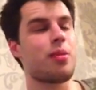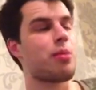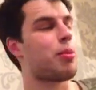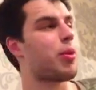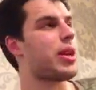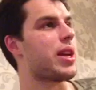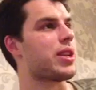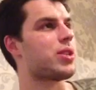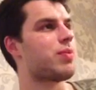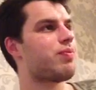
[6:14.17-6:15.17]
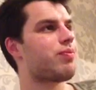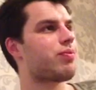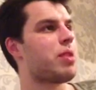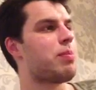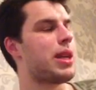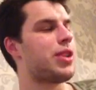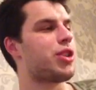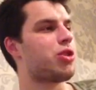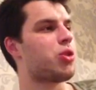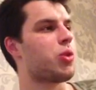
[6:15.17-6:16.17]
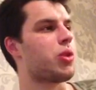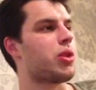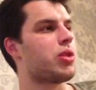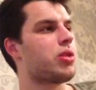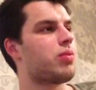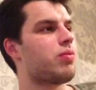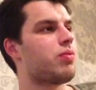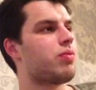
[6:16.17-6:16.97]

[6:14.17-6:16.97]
My point is, in Billy Joe Saunders,